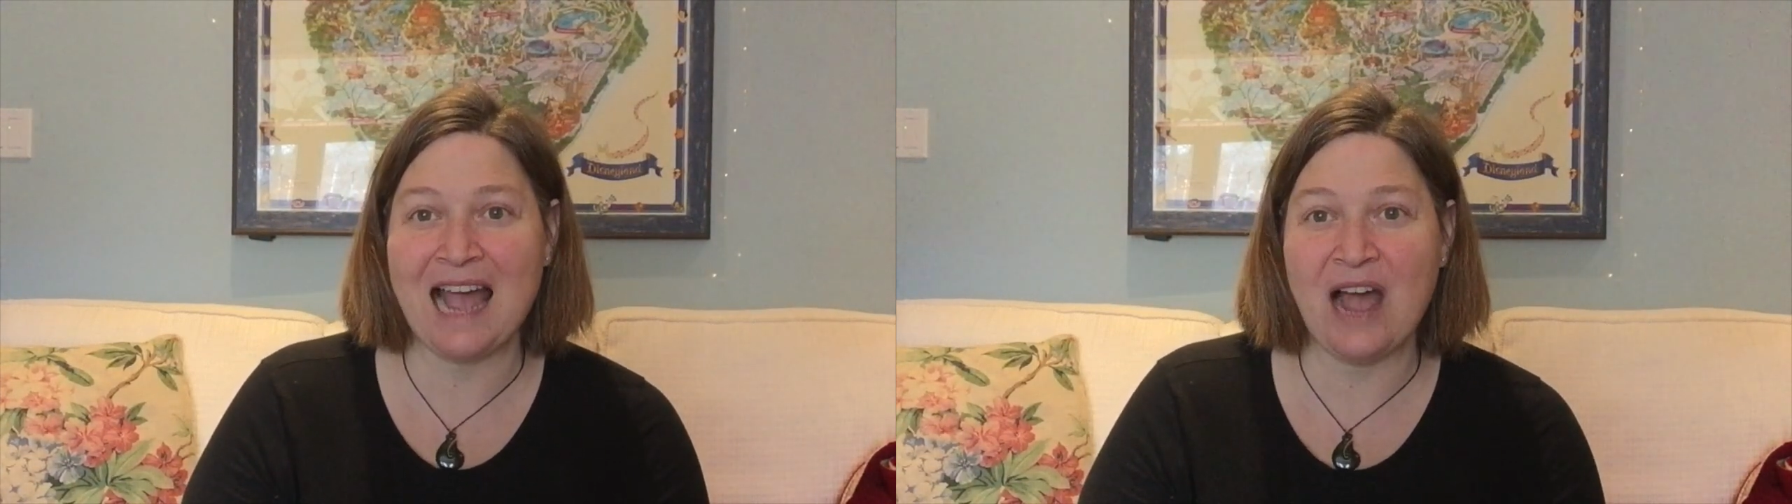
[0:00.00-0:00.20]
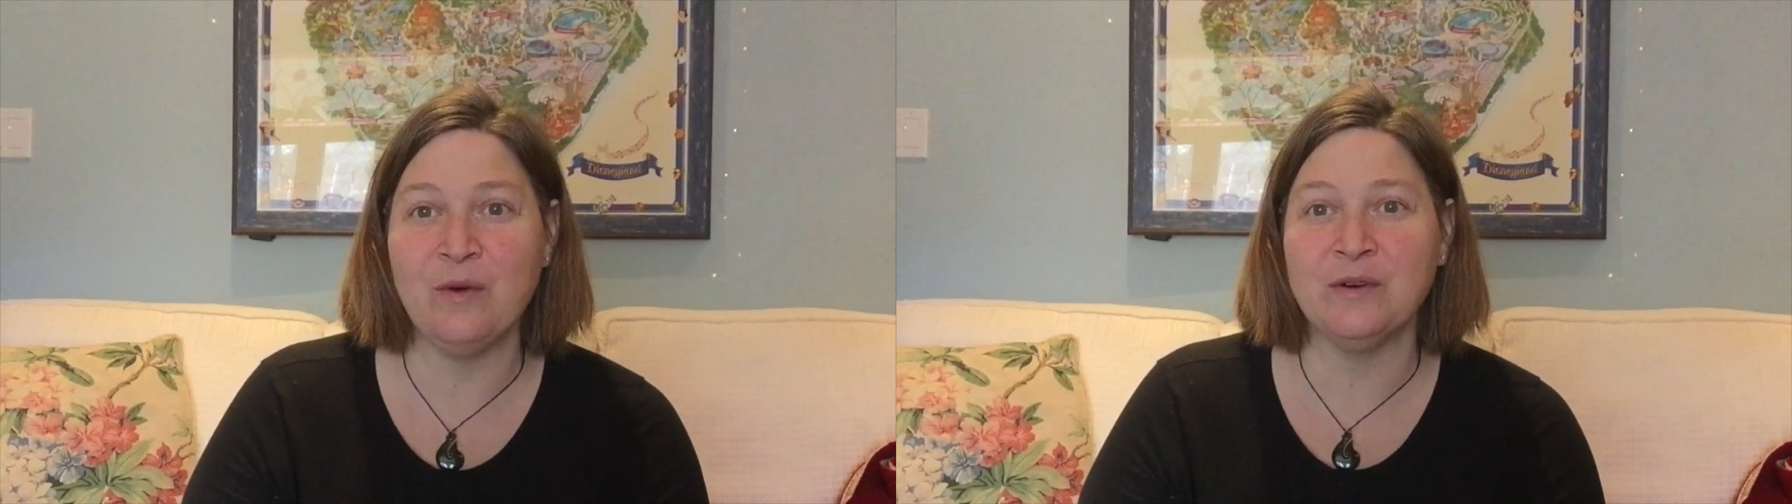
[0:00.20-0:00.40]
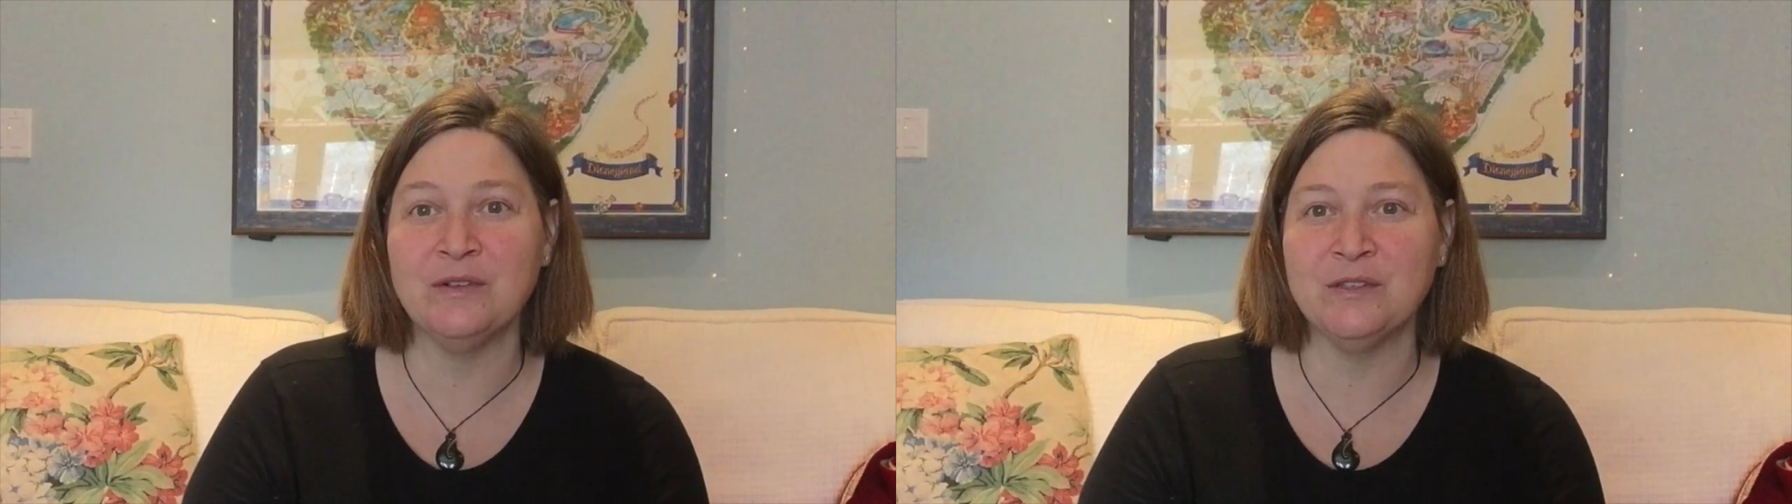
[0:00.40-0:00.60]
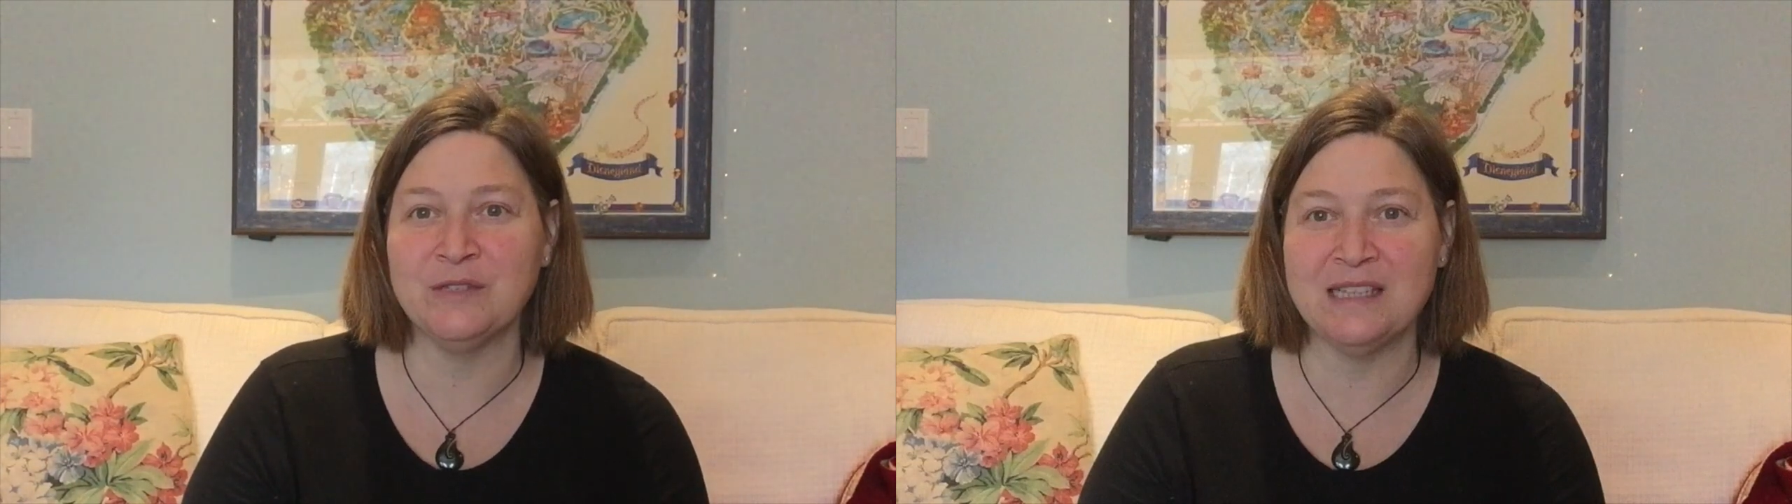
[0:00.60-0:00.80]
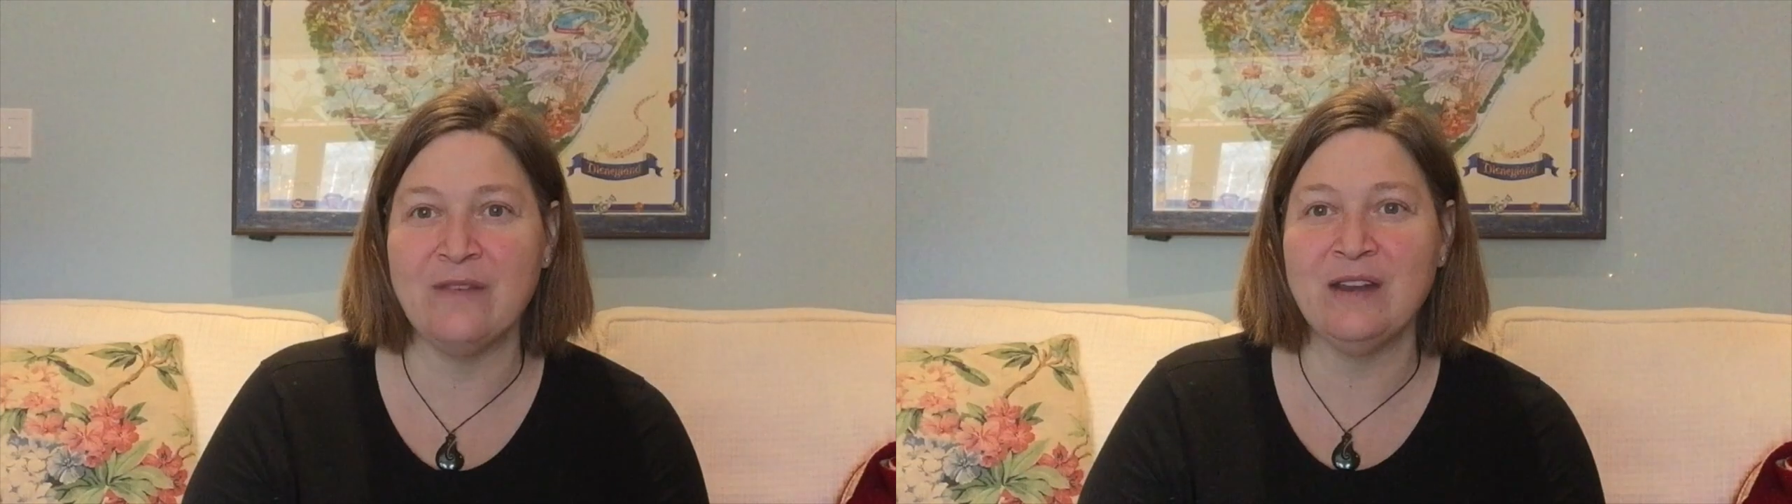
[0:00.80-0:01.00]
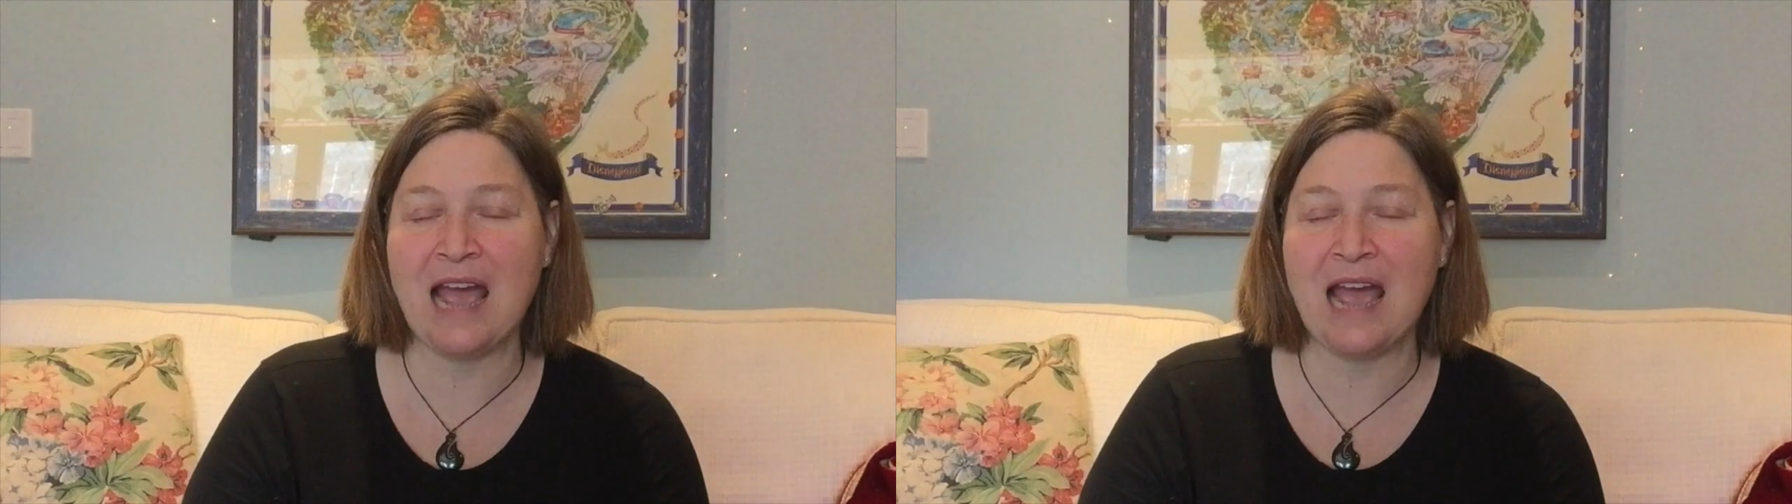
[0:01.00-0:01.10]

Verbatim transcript: hours or seven